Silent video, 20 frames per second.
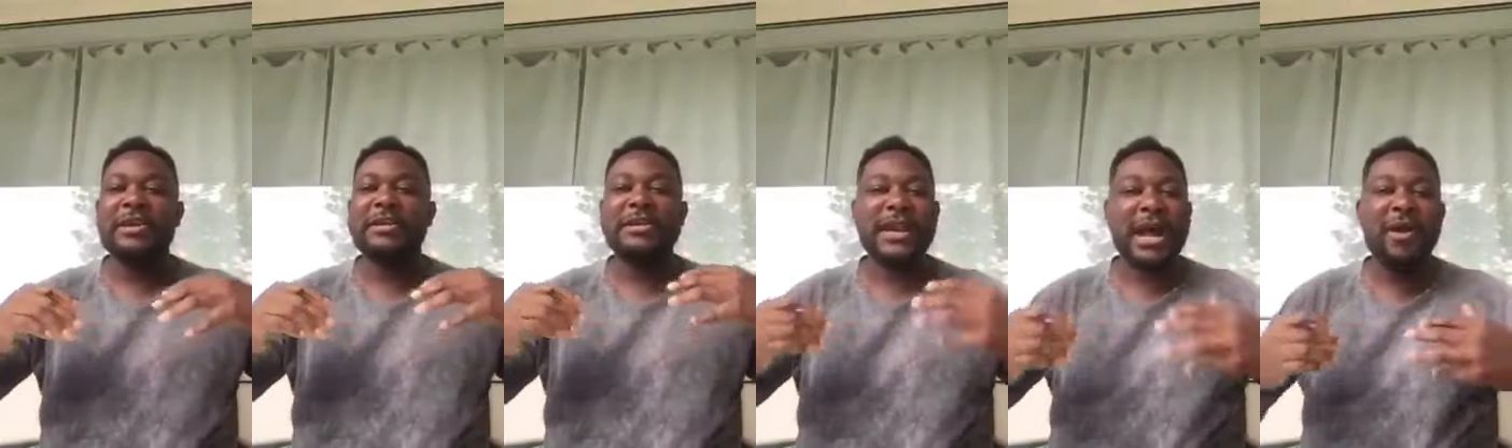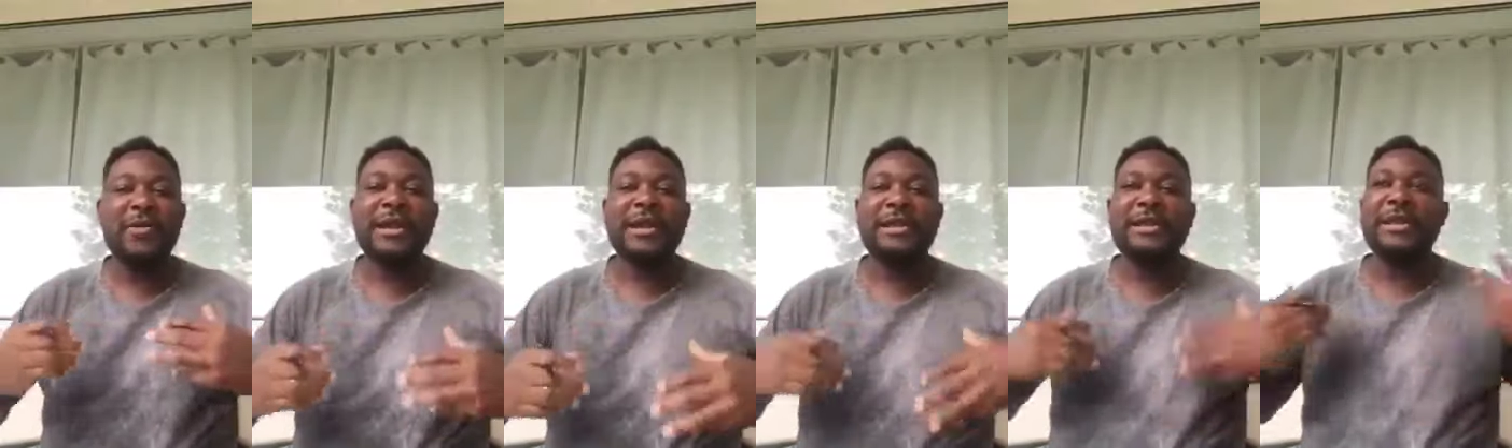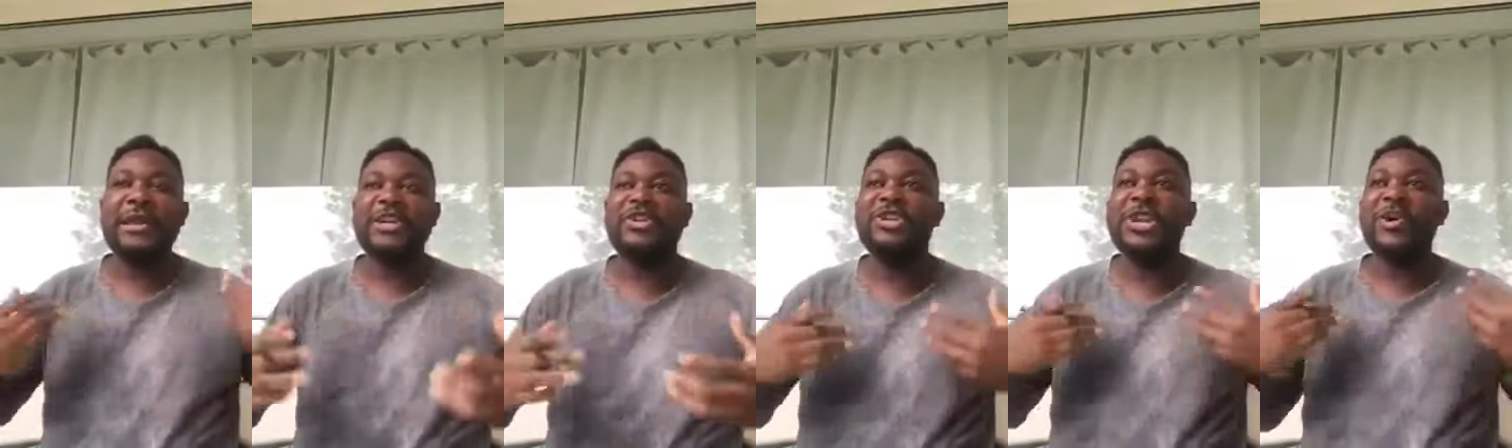Now the
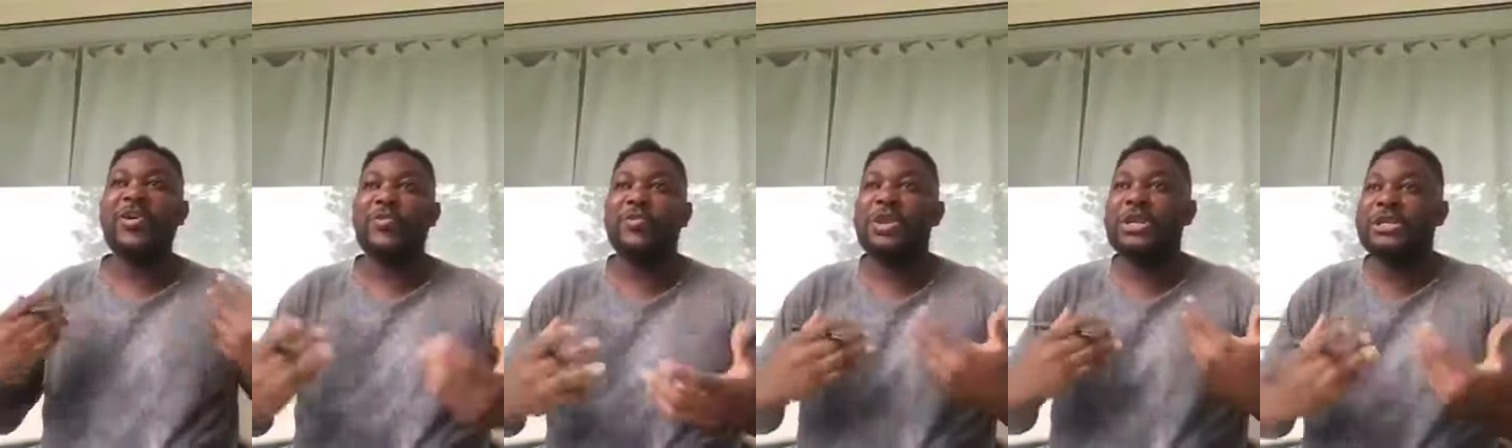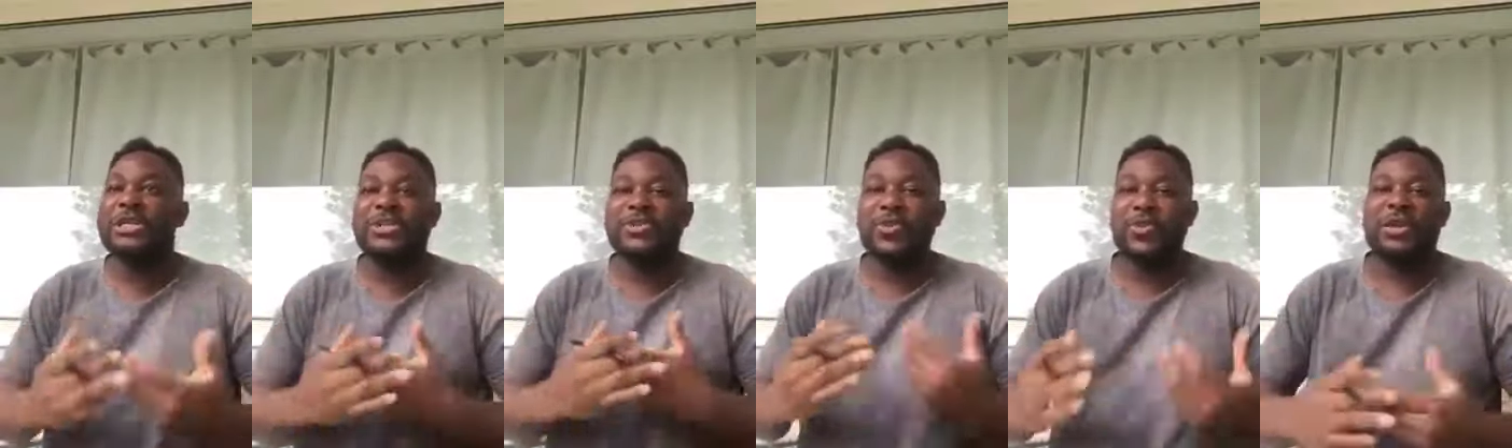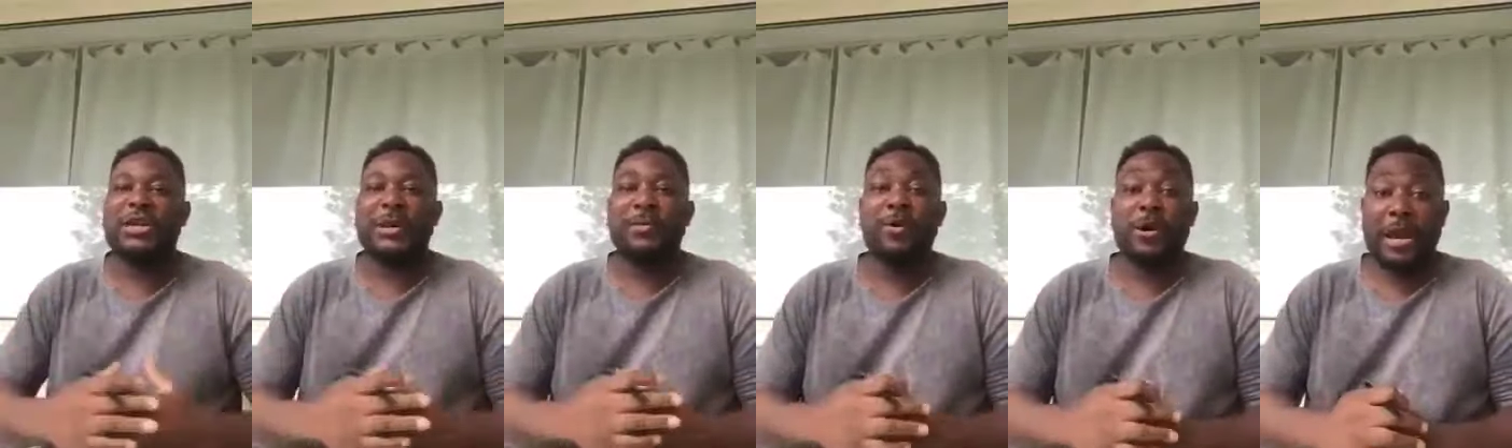international community is
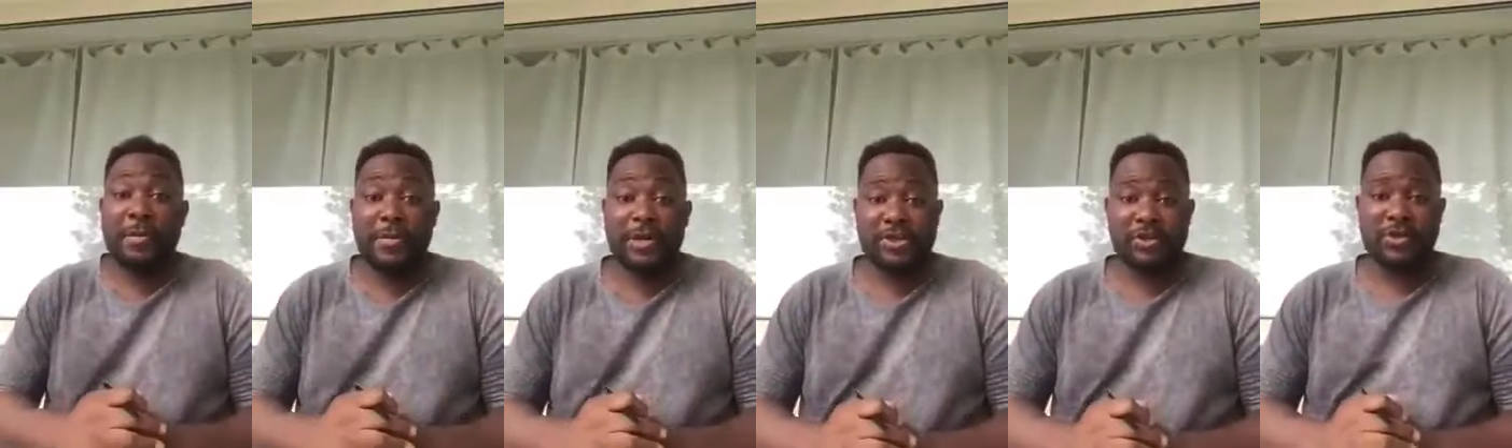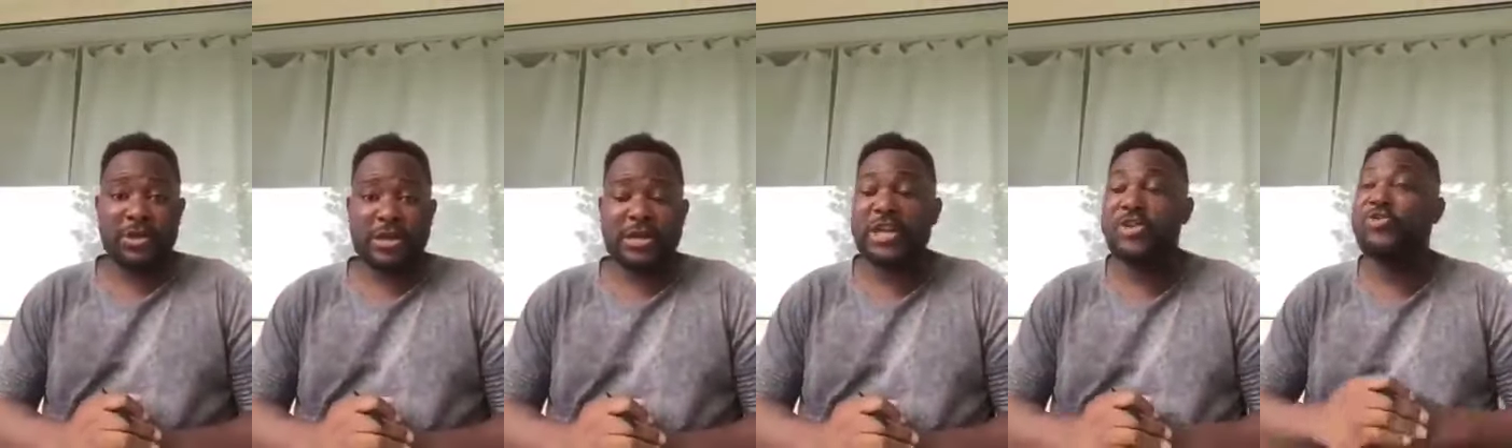talking about Ambazonia.